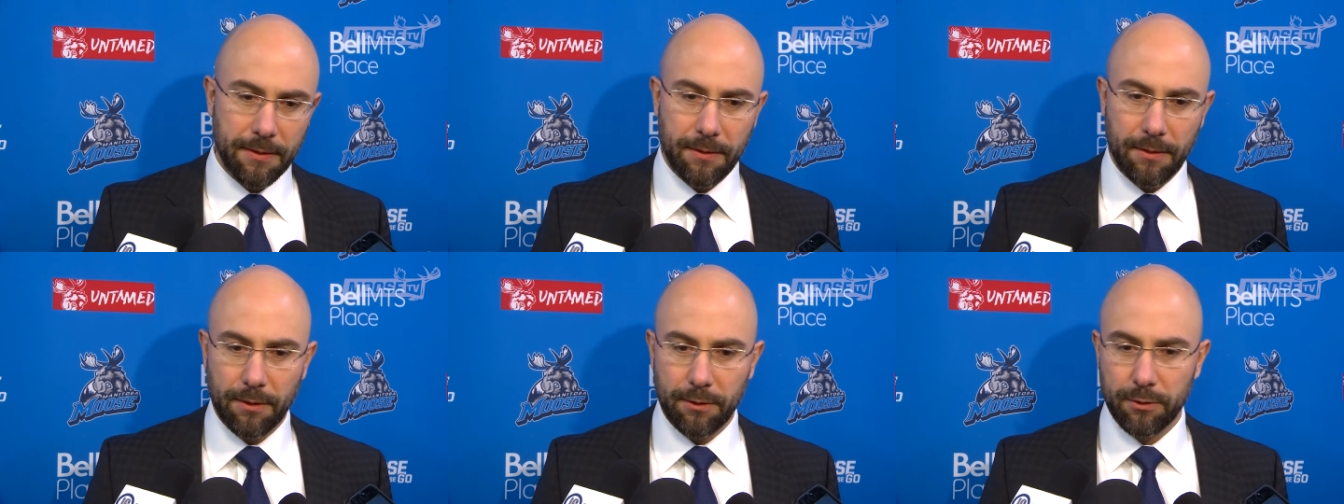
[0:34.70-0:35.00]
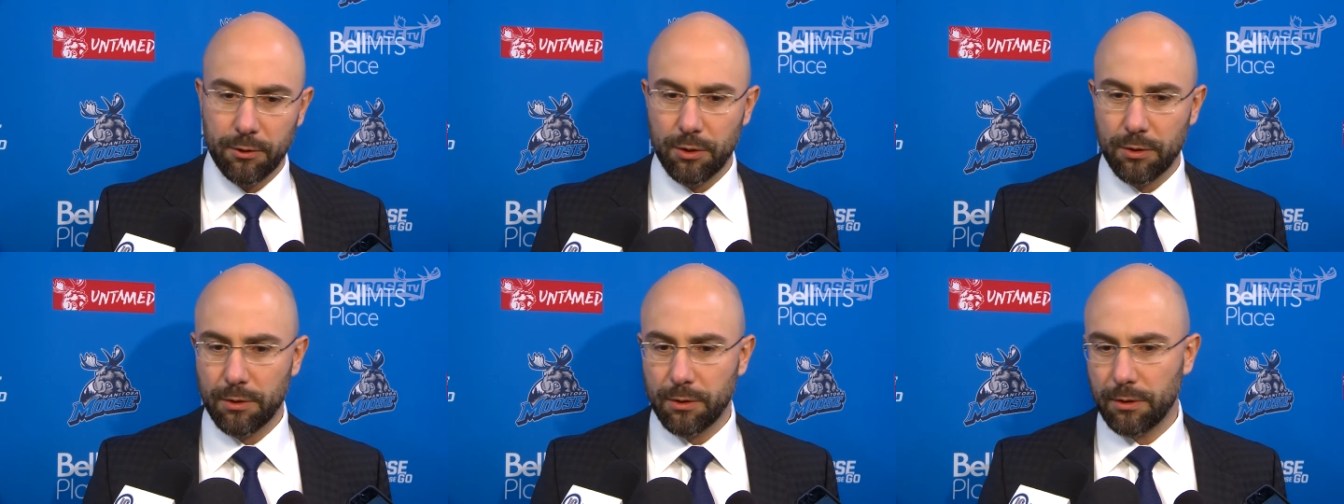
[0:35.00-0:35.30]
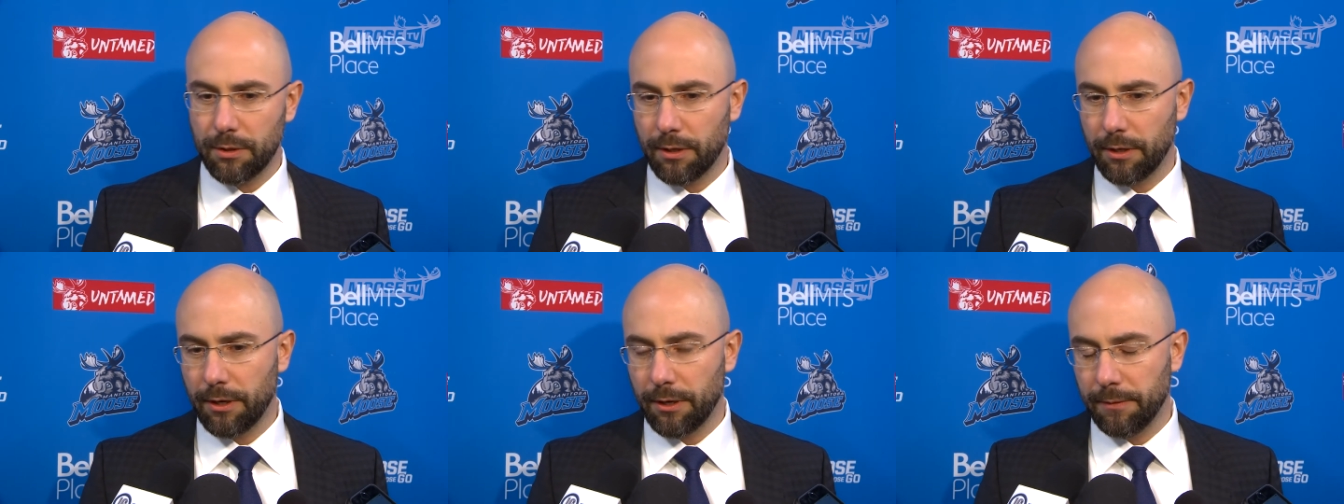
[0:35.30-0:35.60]
this,
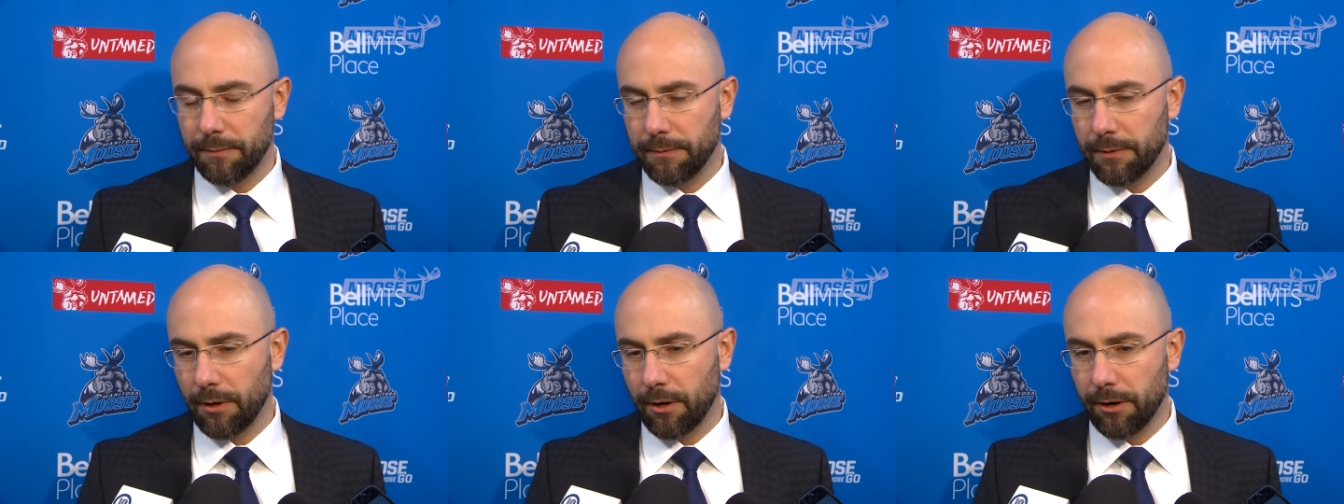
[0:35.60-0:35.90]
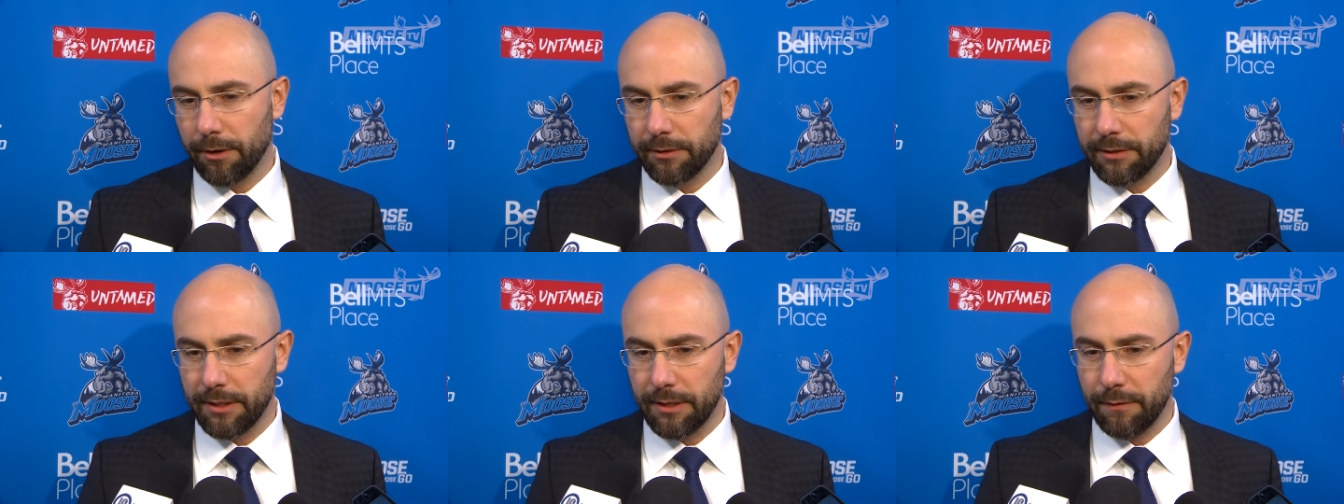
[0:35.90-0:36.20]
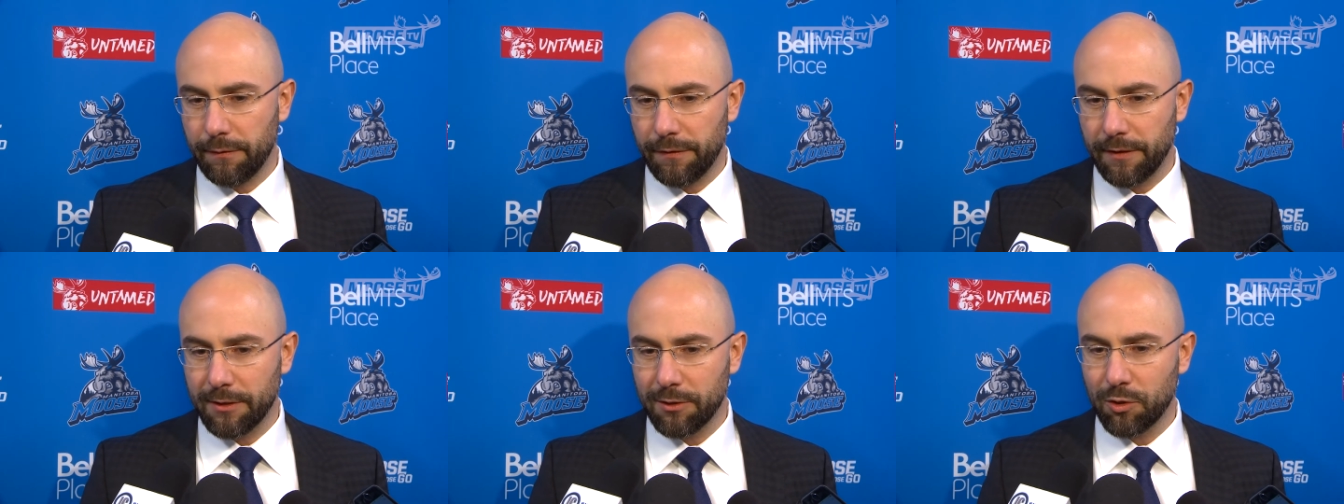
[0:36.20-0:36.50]
the, our
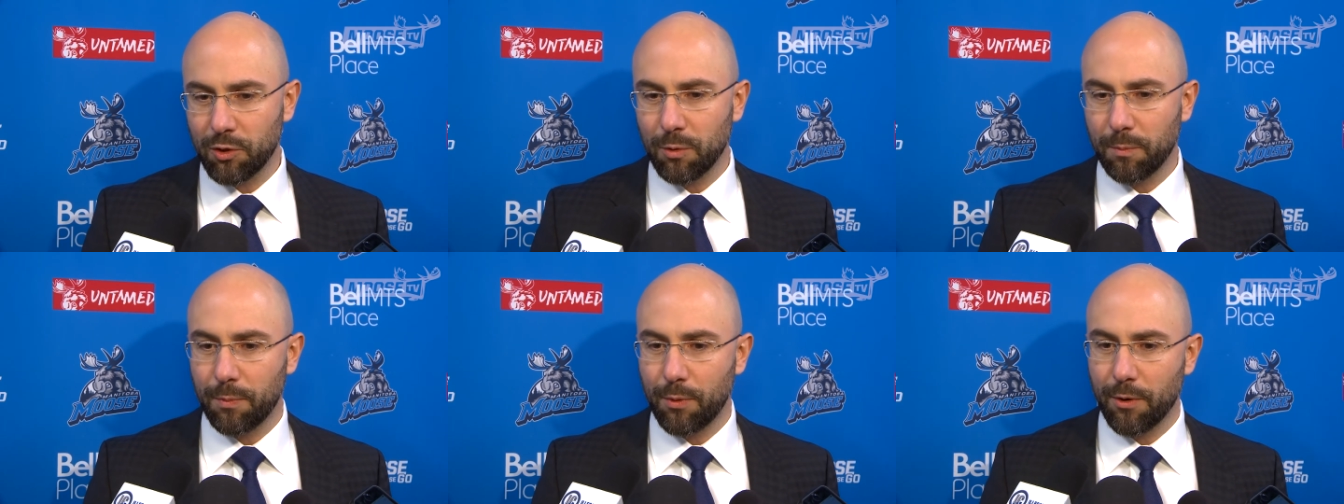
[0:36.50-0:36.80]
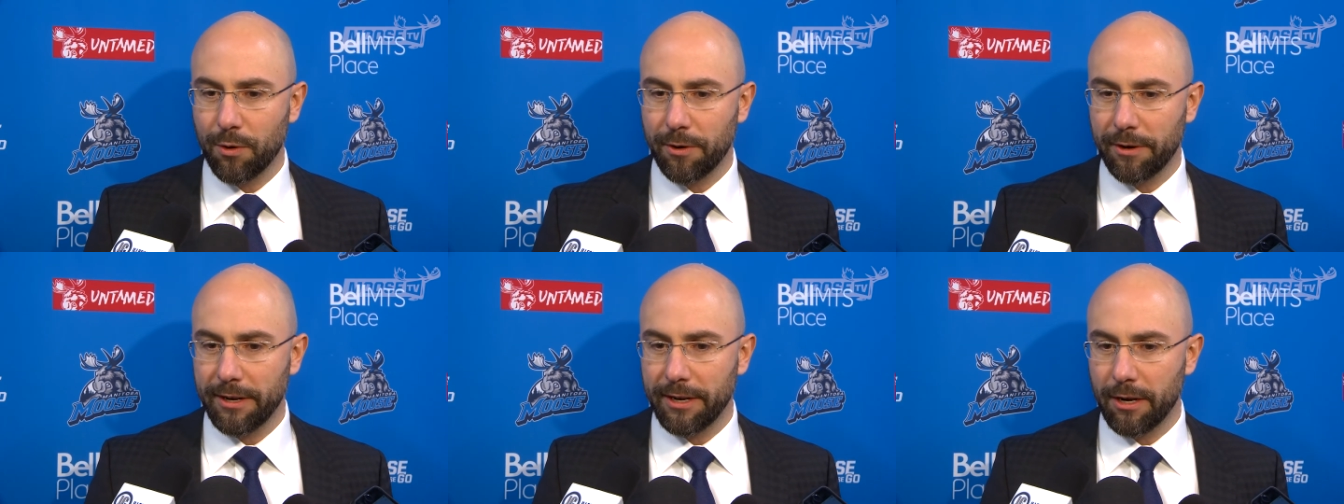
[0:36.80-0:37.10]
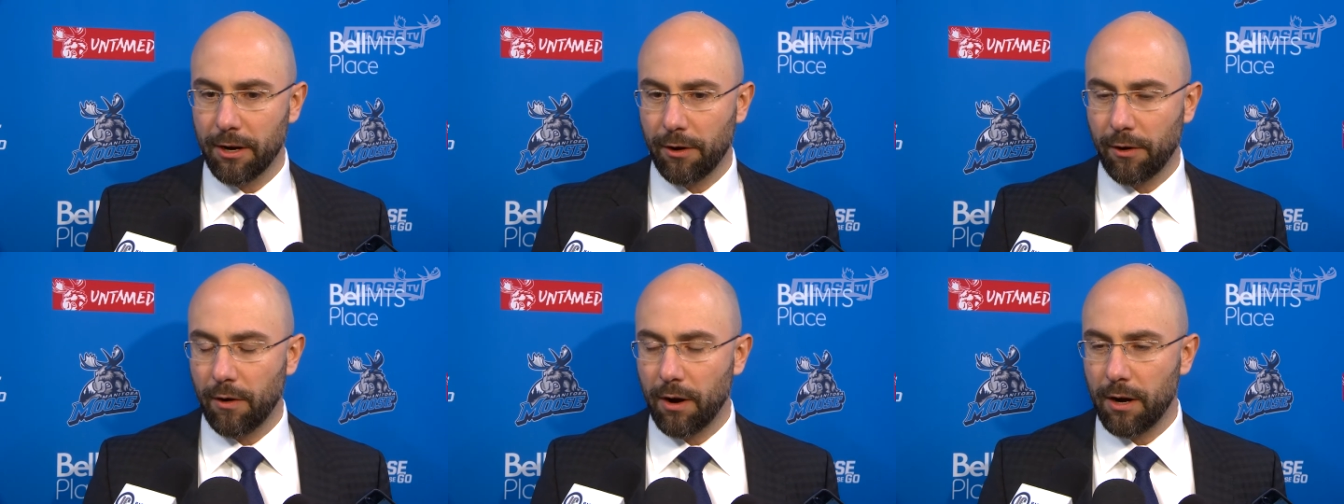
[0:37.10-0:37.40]
defense supporting
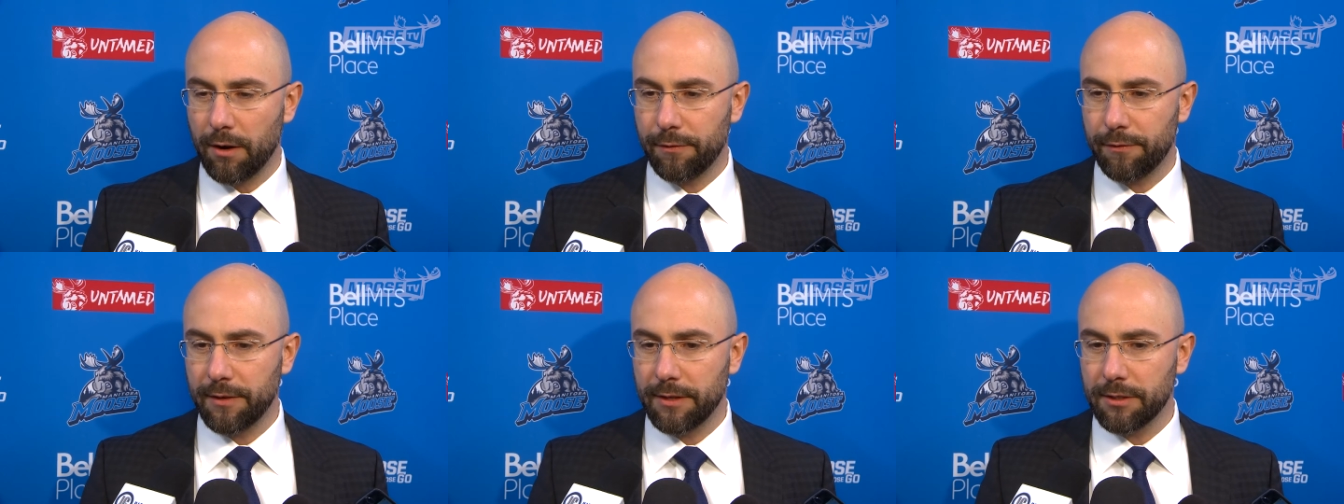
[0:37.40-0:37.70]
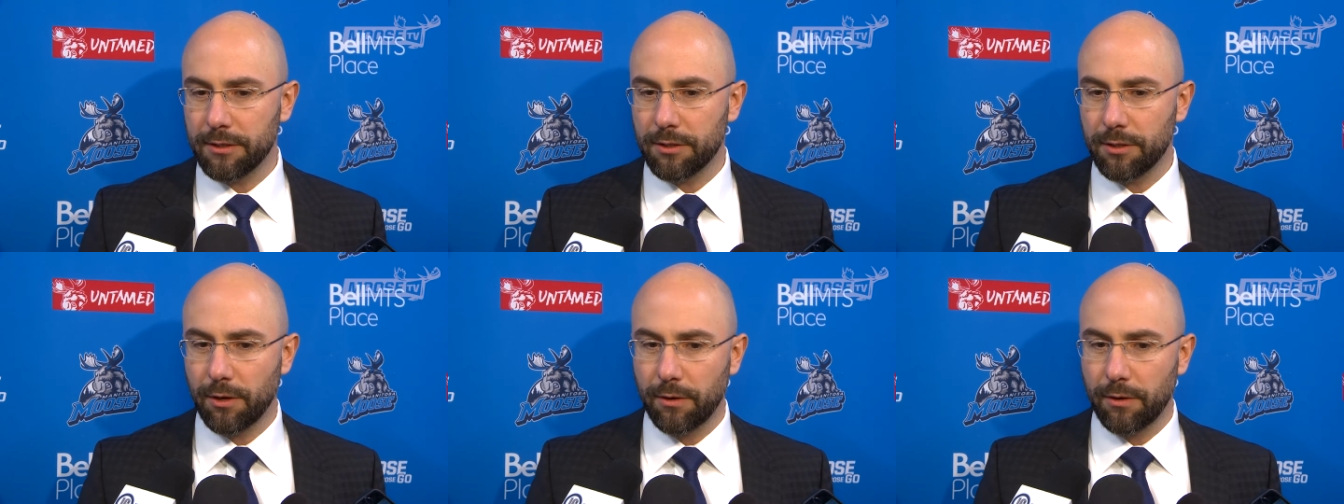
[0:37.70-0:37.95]
our offense,